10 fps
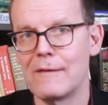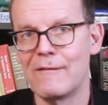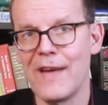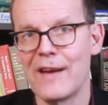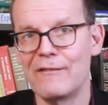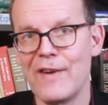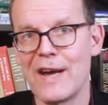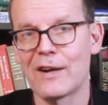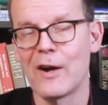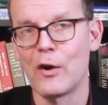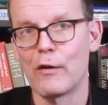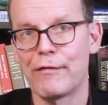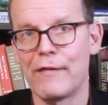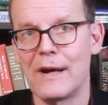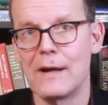their kind
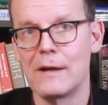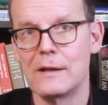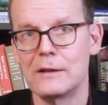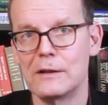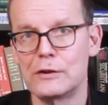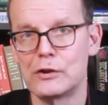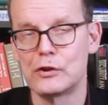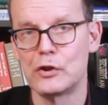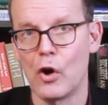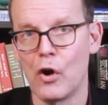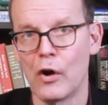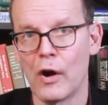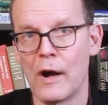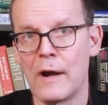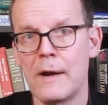of
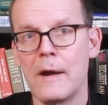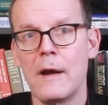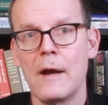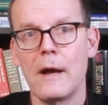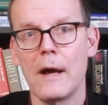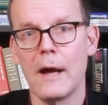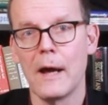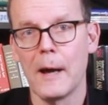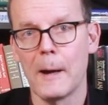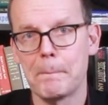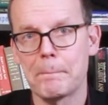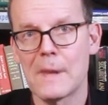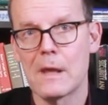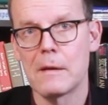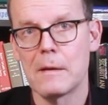strong part
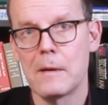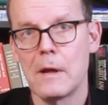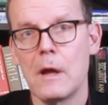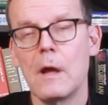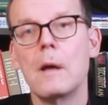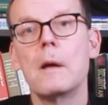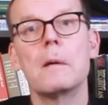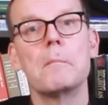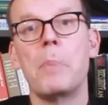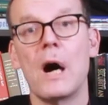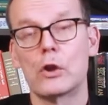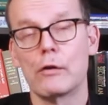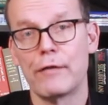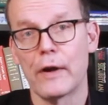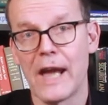
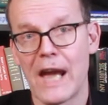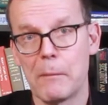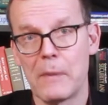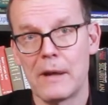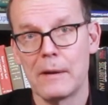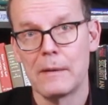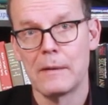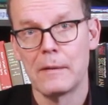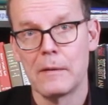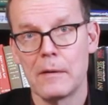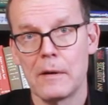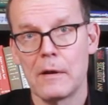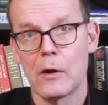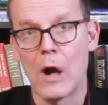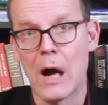of the game,
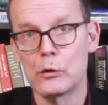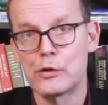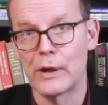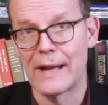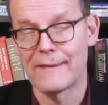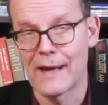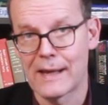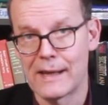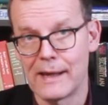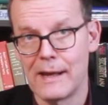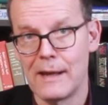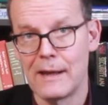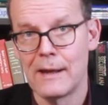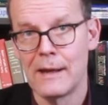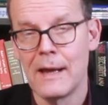counter-attacking.
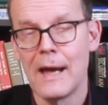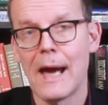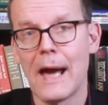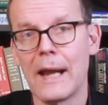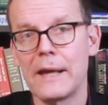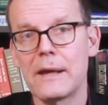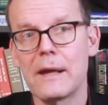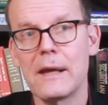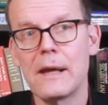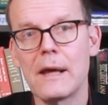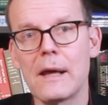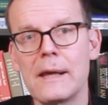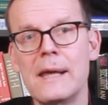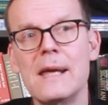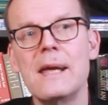And
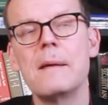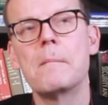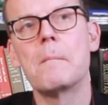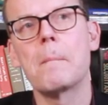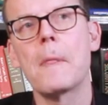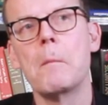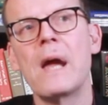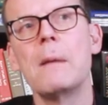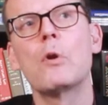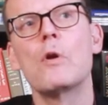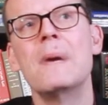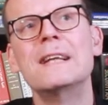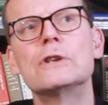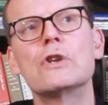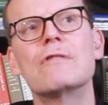my employee
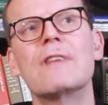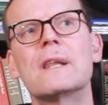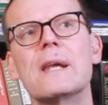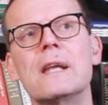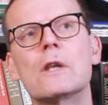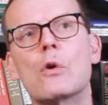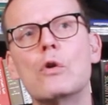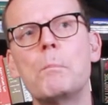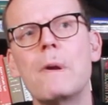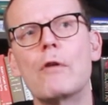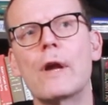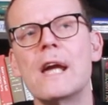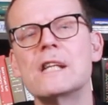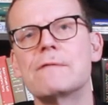mentioned that it could be the case